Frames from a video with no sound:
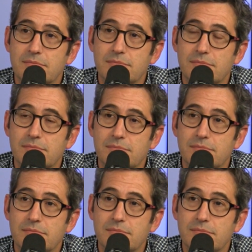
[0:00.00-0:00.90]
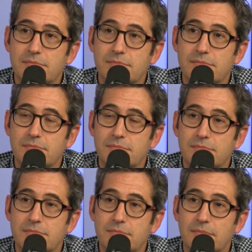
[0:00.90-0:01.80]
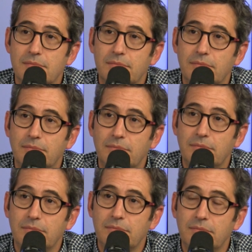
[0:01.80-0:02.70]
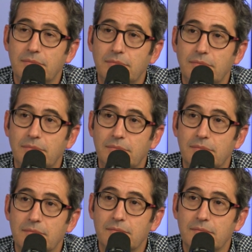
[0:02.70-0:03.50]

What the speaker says: No words are spoken by the person on screen.